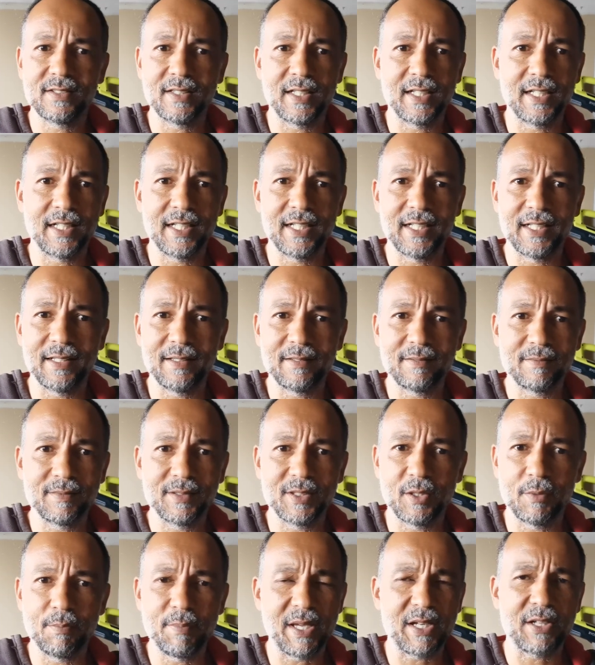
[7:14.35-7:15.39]

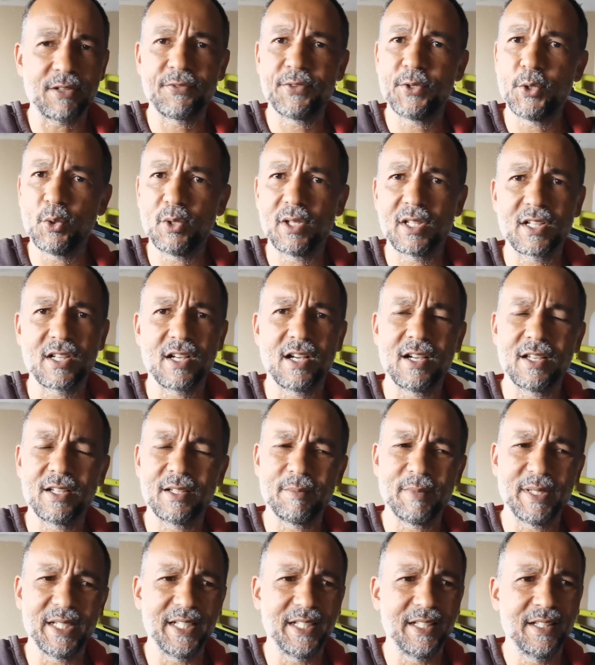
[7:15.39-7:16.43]
better fuel
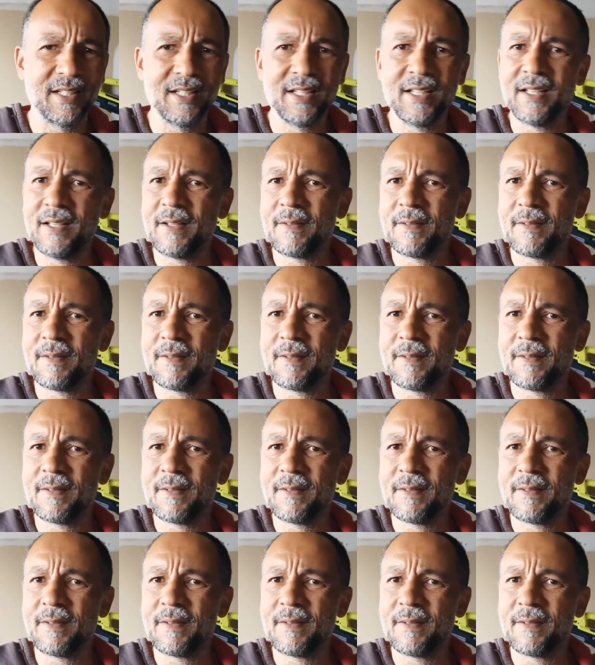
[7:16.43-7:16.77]
economy